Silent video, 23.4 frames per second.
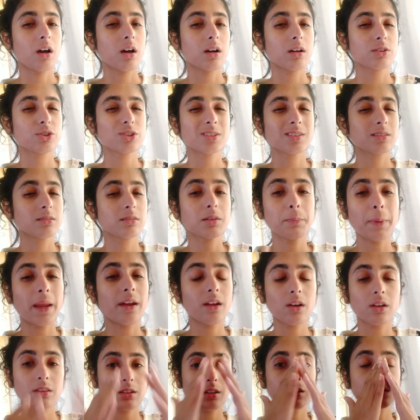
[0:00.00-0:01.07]
just
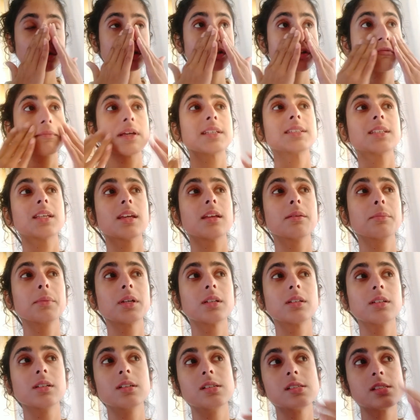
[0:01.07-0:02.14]
depending on the condition of my skin,
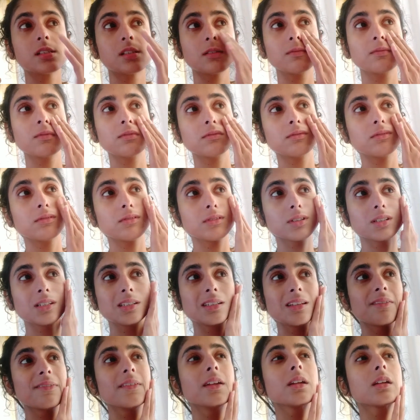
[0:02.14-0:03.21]
because this is
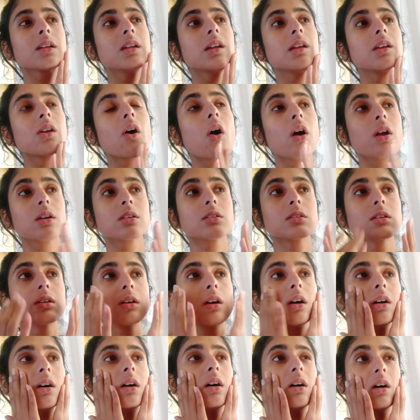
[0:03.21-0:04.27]
definitely not
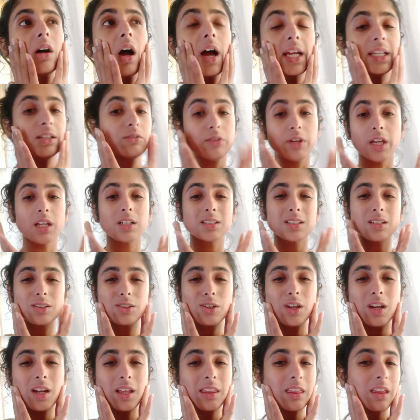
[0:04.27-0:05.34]
a hydrating
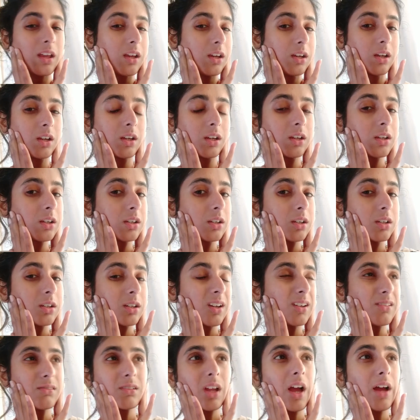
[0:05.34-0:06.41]
sunscreen, I think.
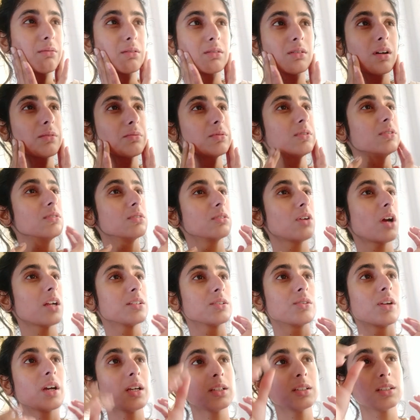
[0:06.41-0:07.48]
I wouldn't
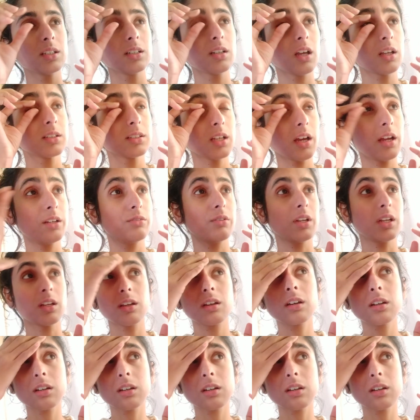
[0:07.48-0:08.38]
categorize it as hydrating.